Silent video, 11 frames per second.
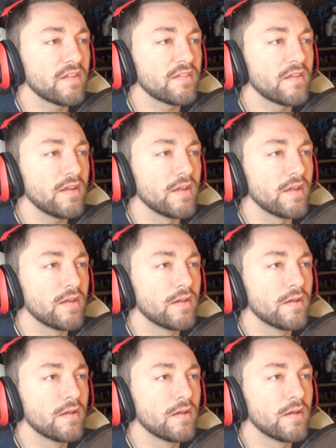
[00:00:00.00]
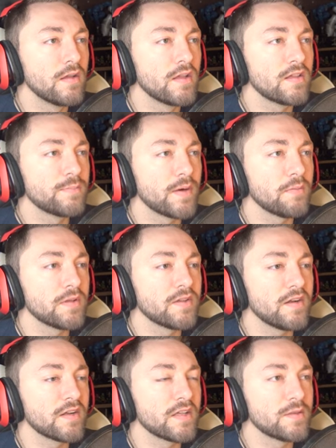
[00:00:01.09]
that say? He's probably
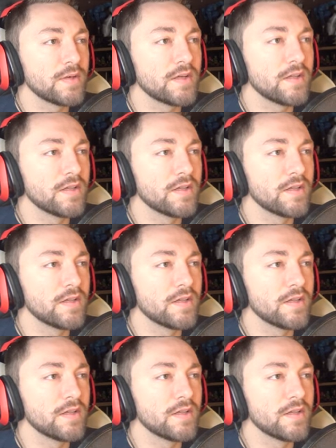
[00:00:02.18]
talking about